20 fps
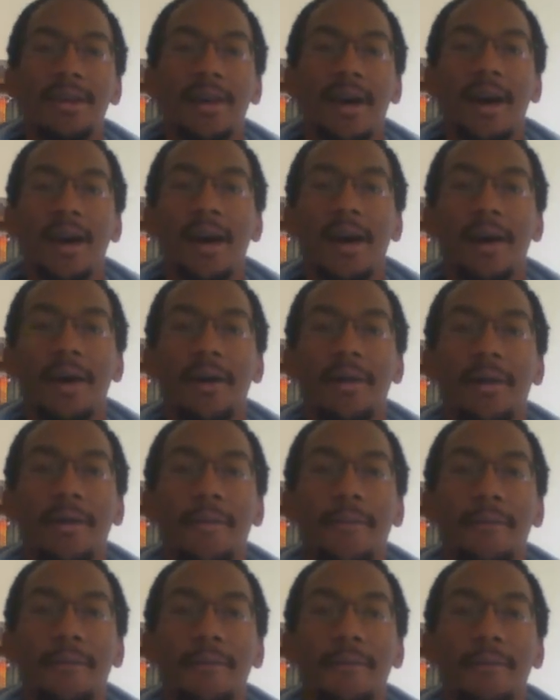
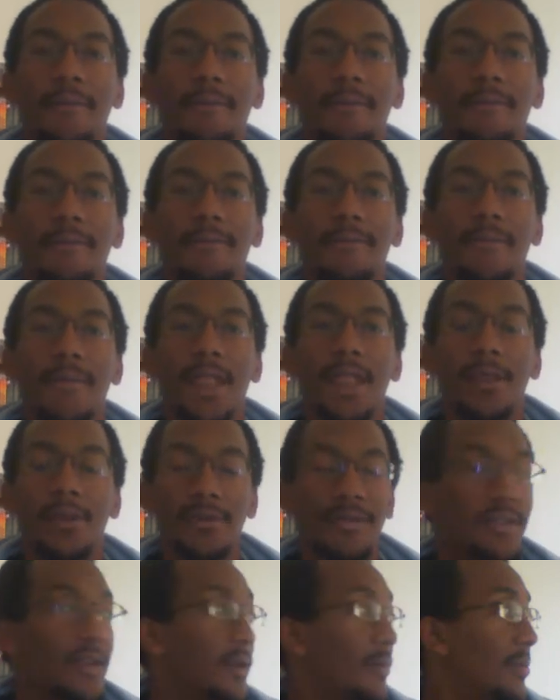
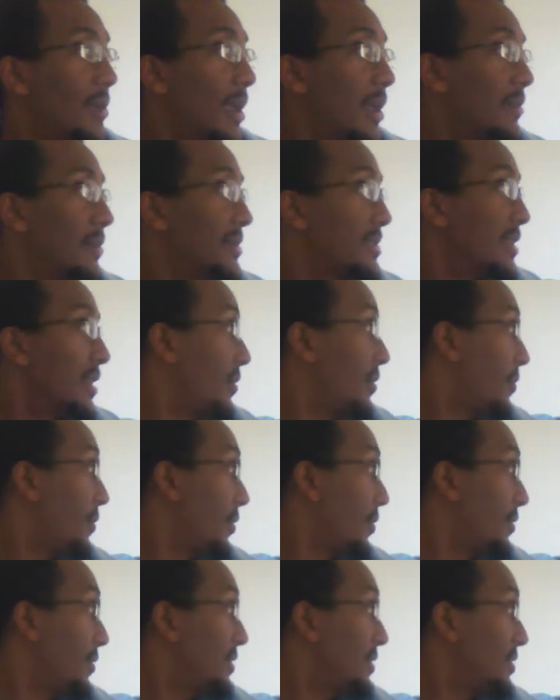Los Ingobernables de
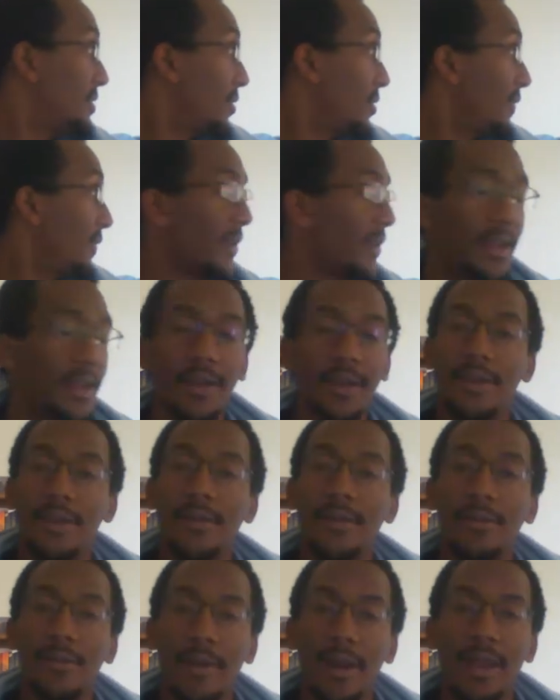Japón deserve it. They did
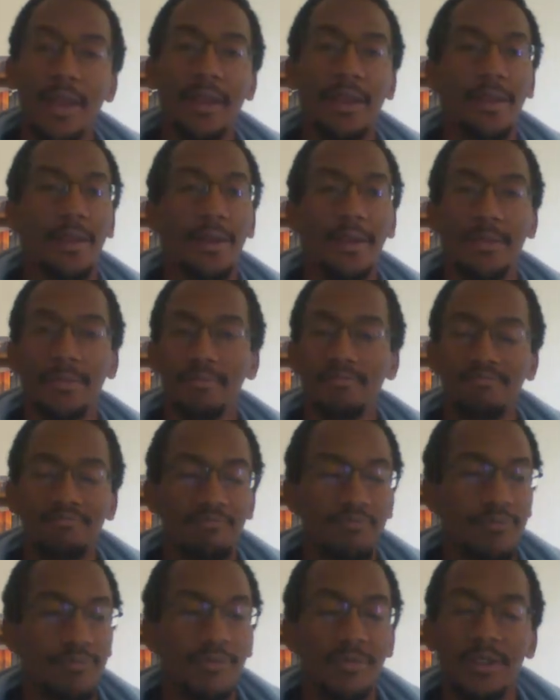great. They're
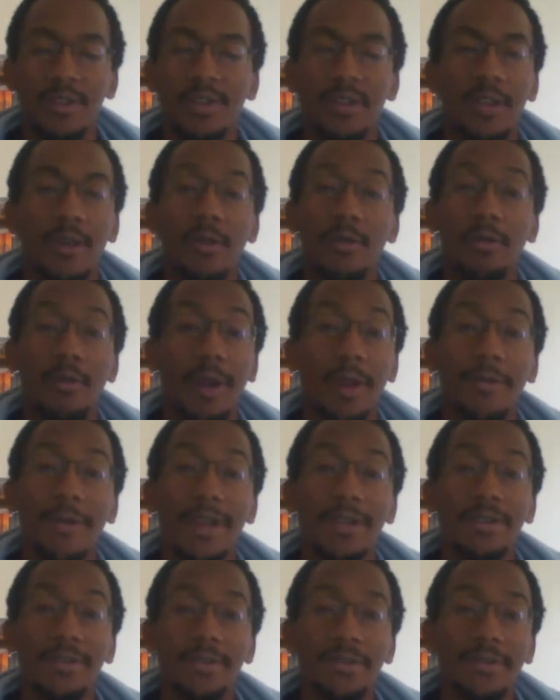great
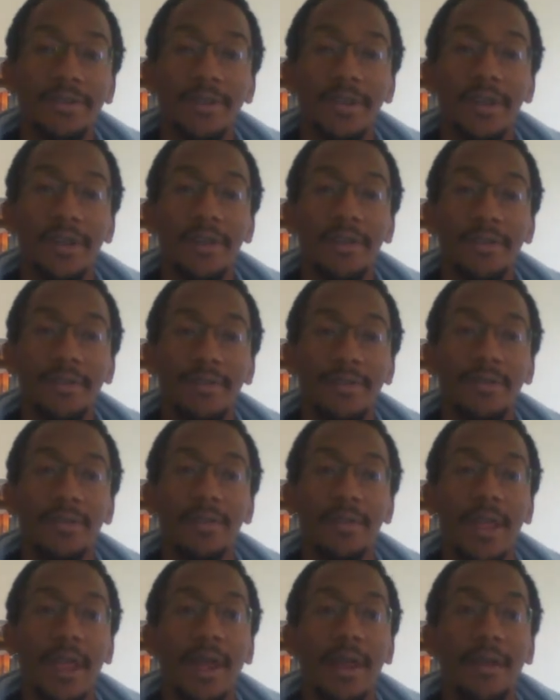wrestlers. Like,
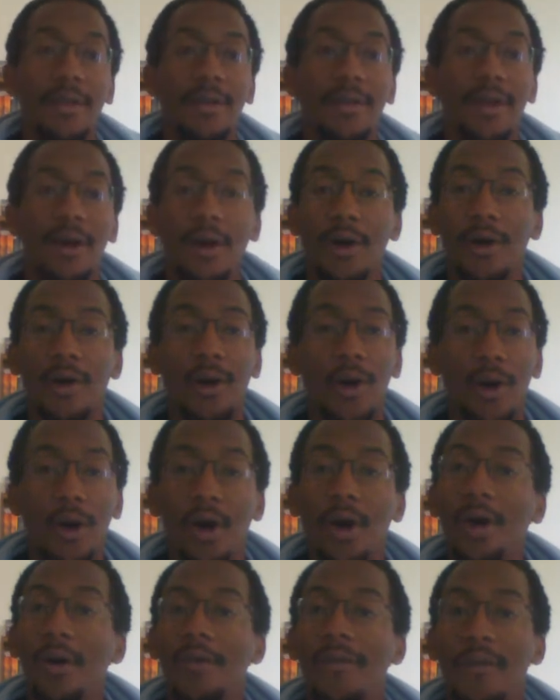yeah,
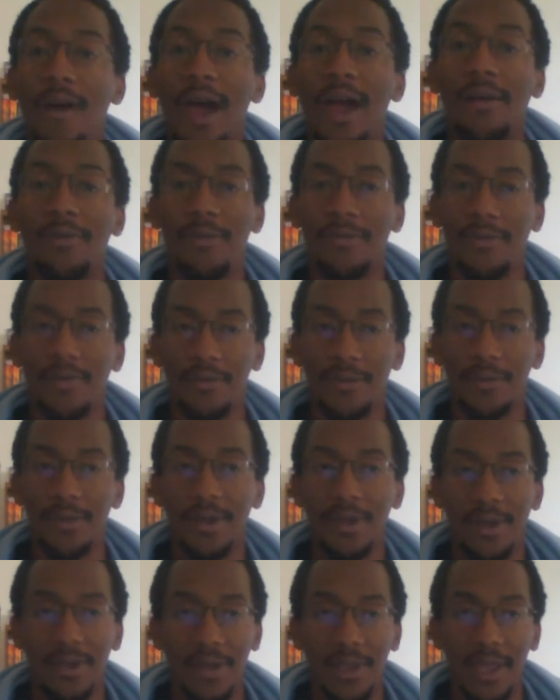all five of them.
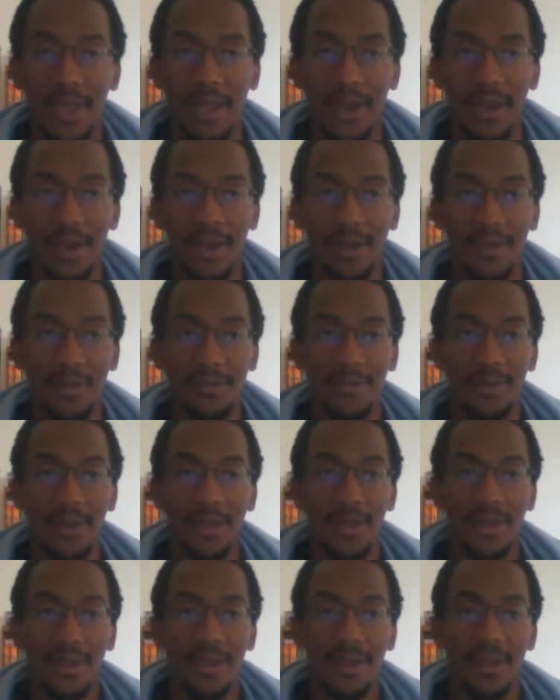And
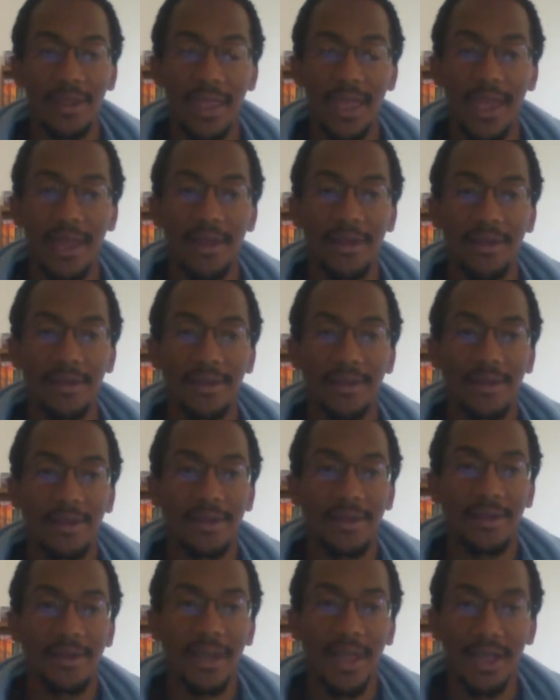yeah,
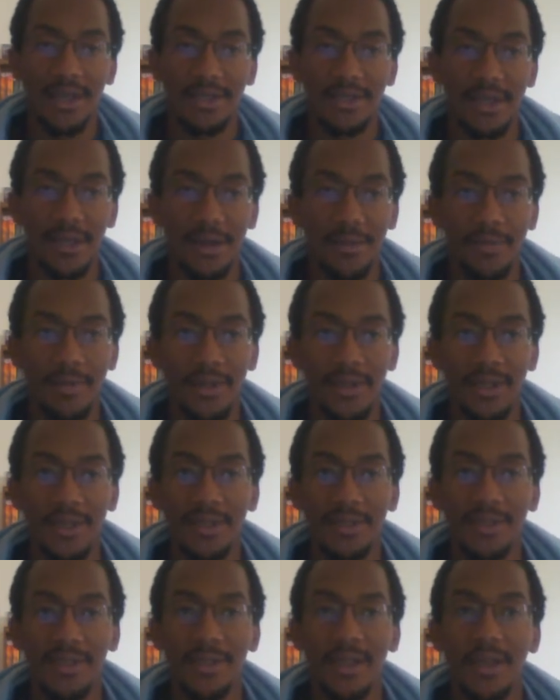next up
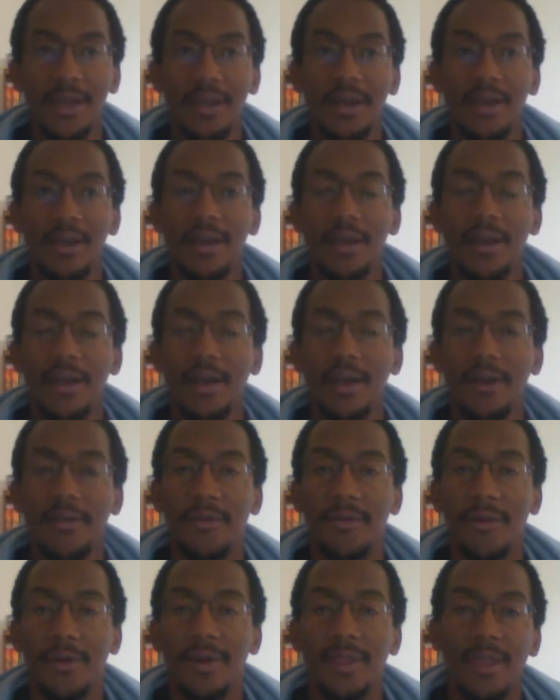is
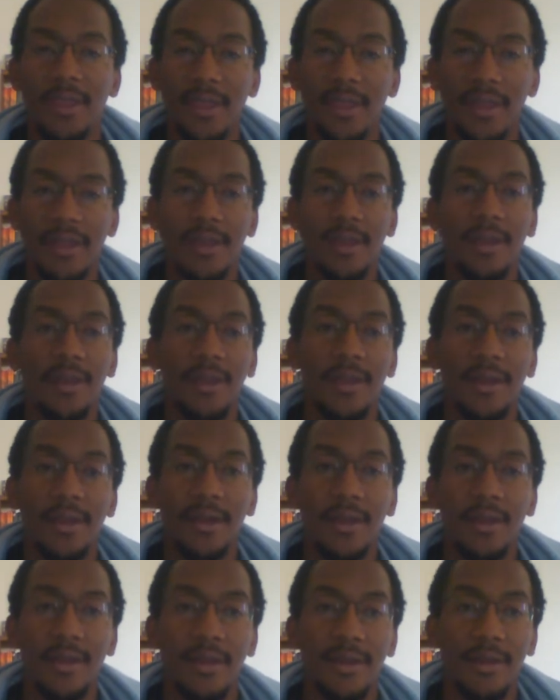for the
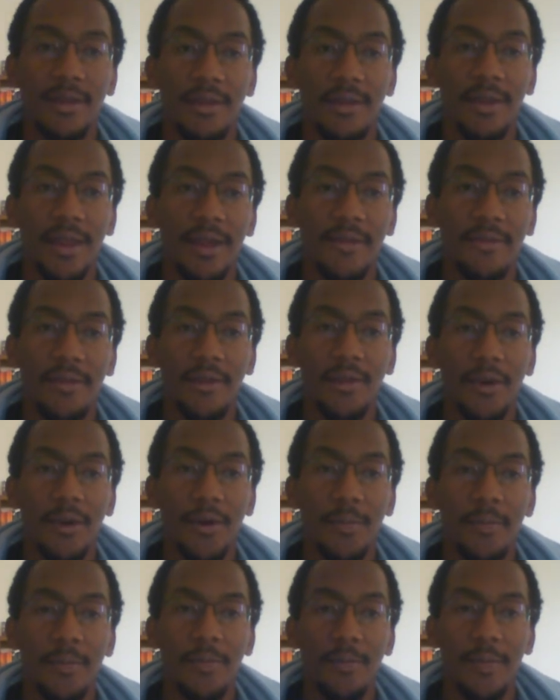Never
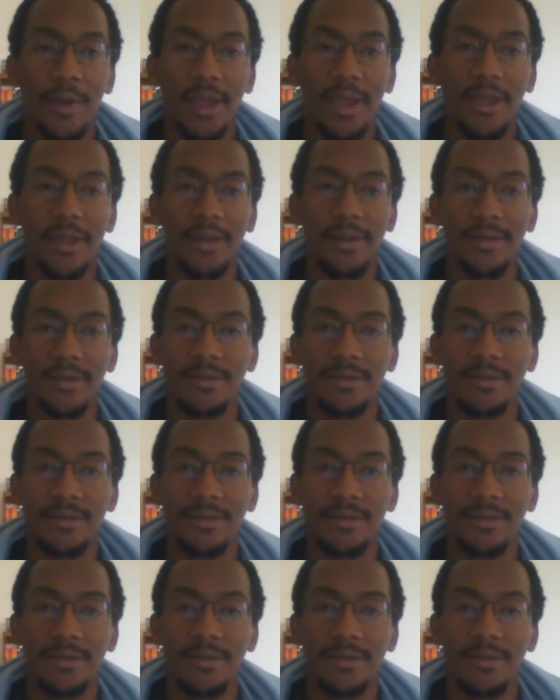Openweight